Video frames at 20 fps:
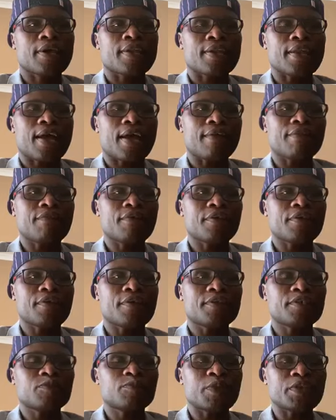and
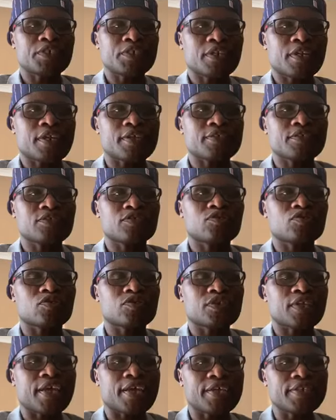other specialized
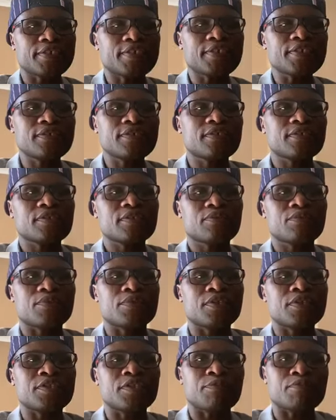societies
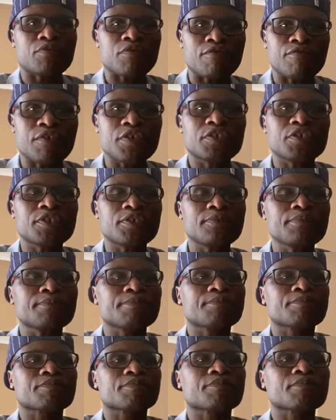within the profession.